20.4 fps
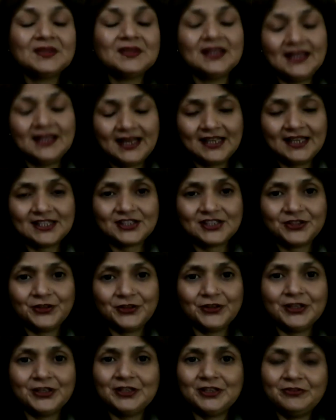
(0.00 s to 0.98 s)
That's
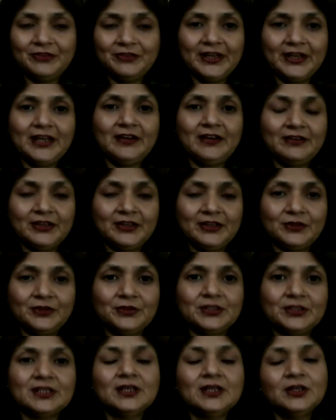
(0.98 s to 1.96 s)
good. Very
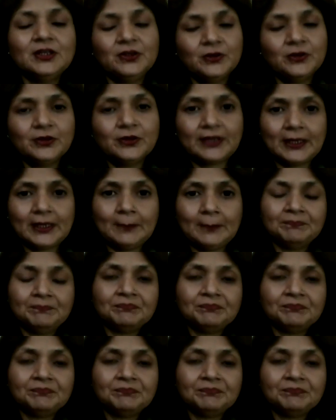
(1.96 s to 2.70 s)
good. Okay.